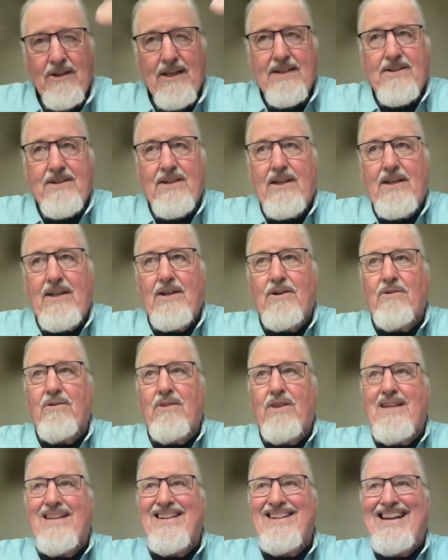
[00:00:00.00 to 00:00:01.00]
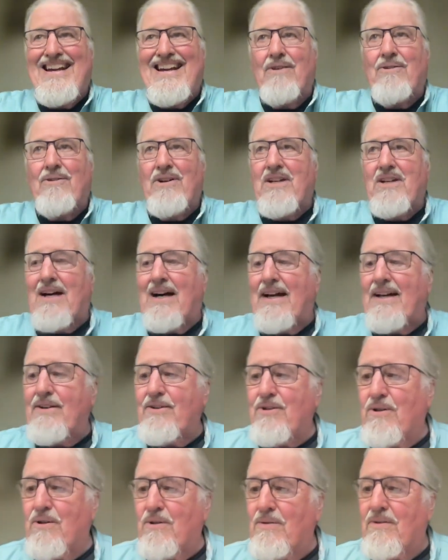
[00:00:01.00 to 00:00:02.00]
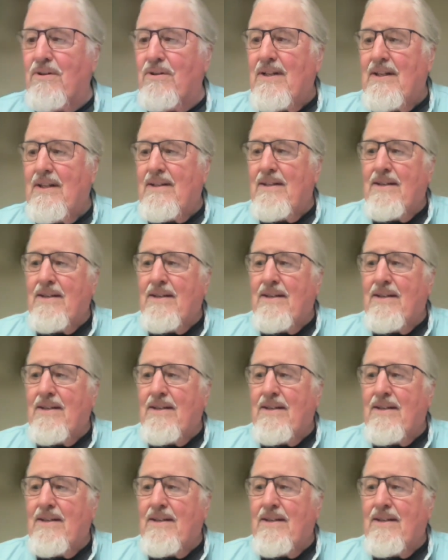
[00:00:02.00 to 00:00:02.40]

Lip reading: get to hear the inherent high tone.